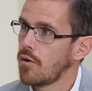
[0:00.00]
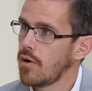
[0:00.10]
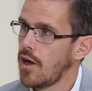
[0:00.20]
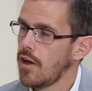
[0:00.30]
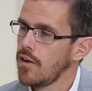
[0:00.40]

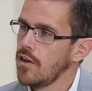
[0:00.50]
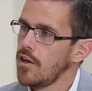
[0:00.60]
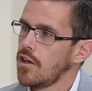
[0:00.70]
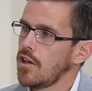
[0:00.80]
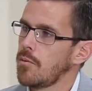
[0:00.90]
where
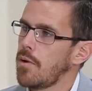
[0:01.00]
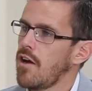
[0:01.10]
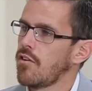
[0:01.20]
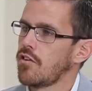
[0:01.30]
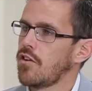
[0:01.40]
the
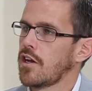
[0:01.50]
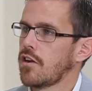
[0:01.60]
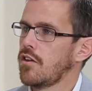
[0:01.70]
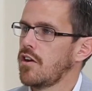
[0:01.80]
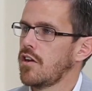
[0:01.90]
parents
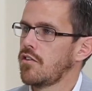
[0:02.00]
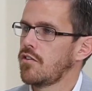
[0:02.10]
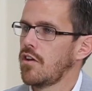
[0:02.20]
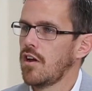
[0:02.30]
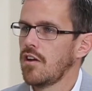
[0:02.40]
think that
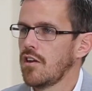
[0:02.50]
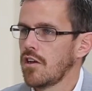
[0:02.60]
it's a